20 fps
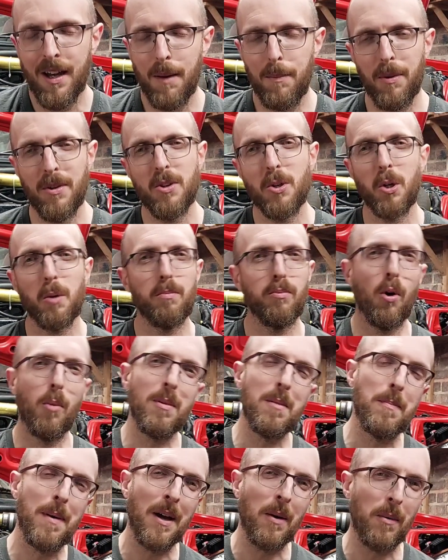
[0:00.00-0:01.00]
but you could
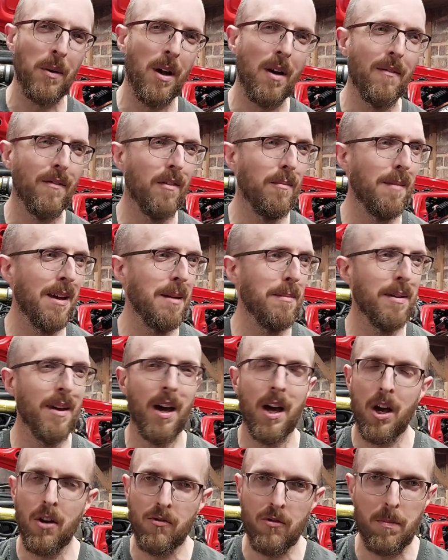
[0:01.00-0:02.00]
probably pick one up for maybe
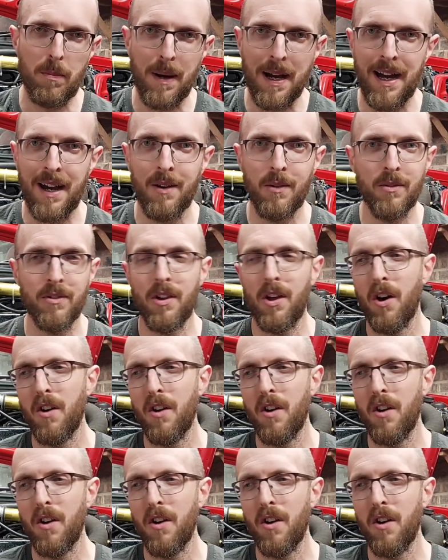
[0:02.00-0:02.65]
£100.